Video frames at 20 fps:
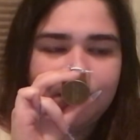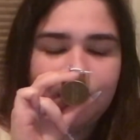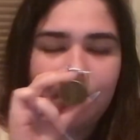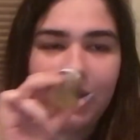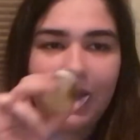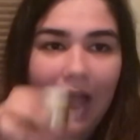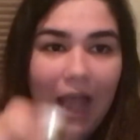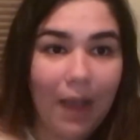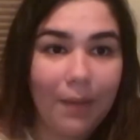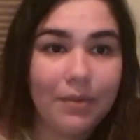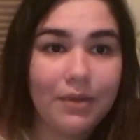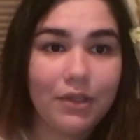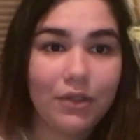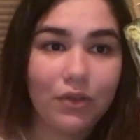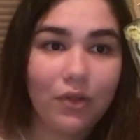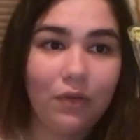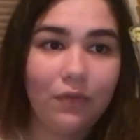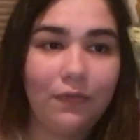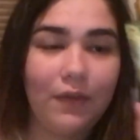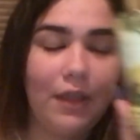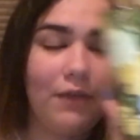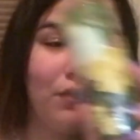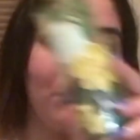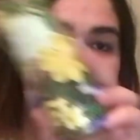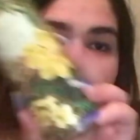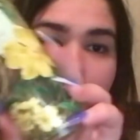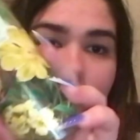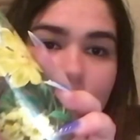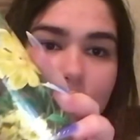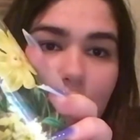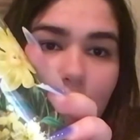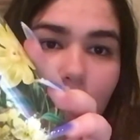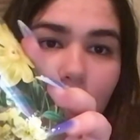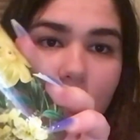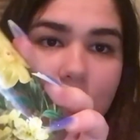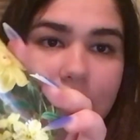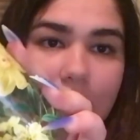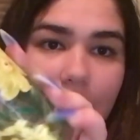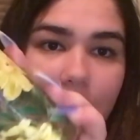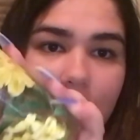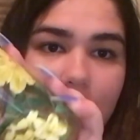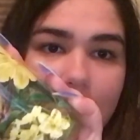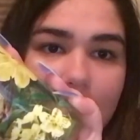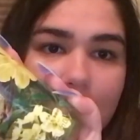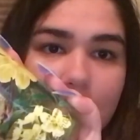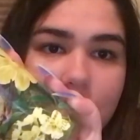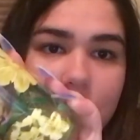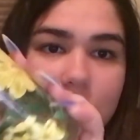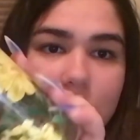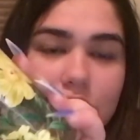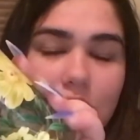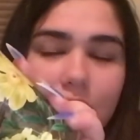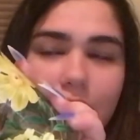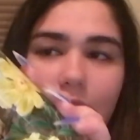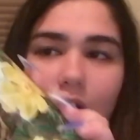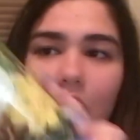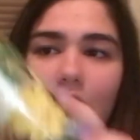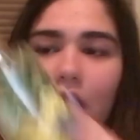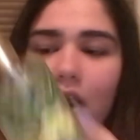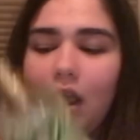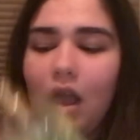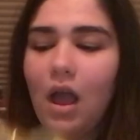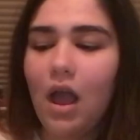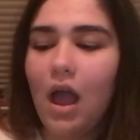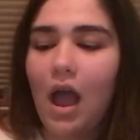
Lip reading: My absolute favorite out of the whole entire collection so far.